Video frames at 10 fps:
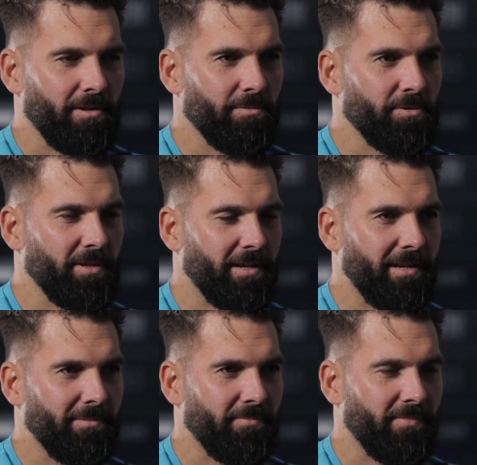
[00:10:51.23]
come to the
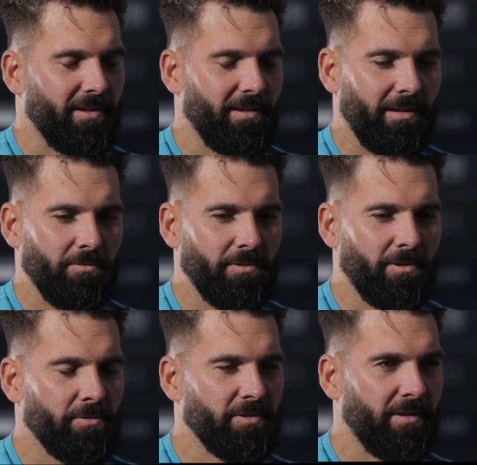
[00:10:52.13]
game, and I
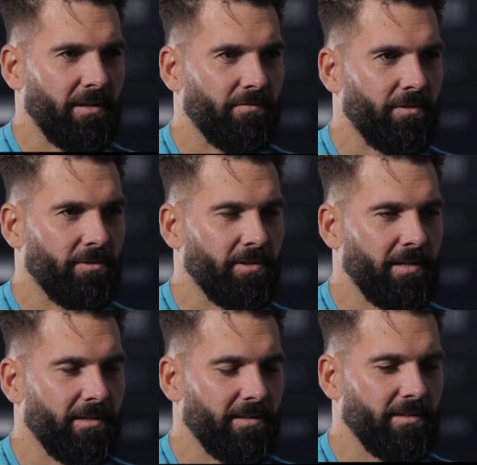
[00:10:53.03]
will always follow
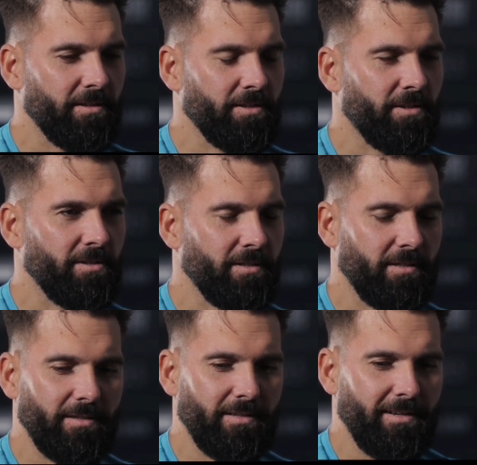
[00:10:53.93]
the
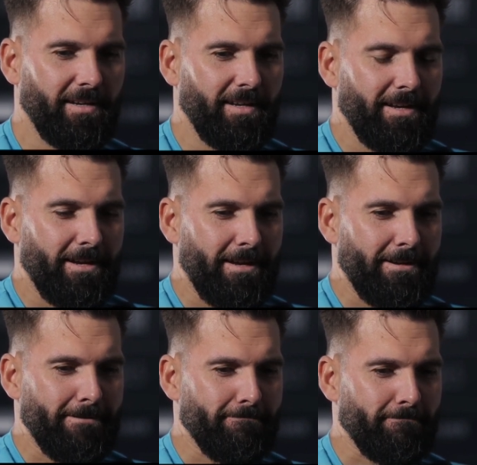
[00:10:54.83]
results. And
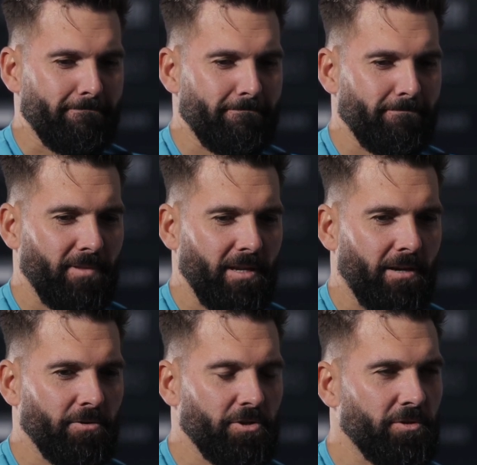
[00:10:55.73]

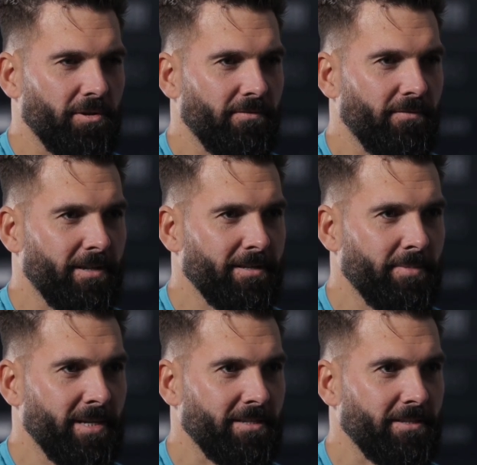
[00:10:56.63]
I wish you all
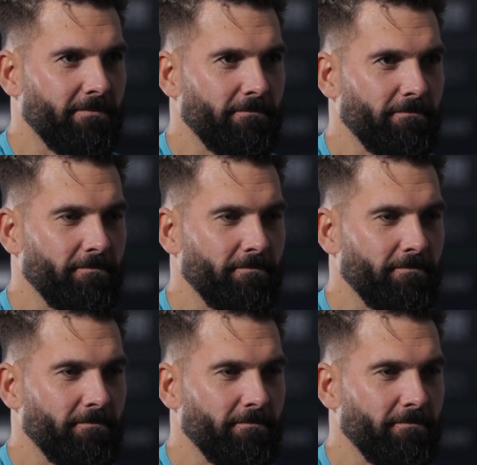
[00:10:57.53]
the best.